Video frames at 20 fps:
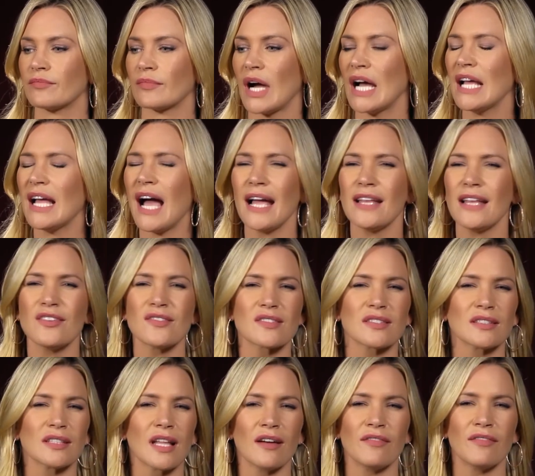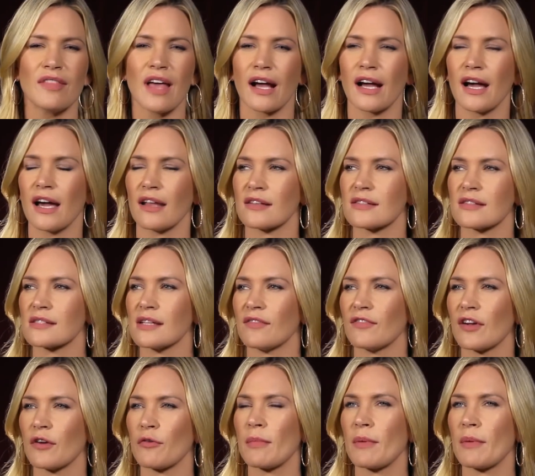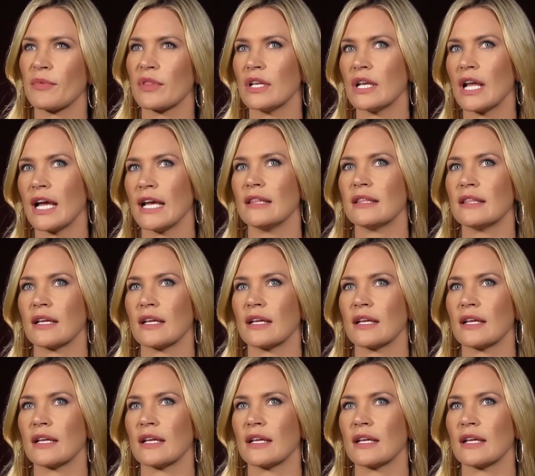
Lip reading: I just love that kind of stuff. I remember the night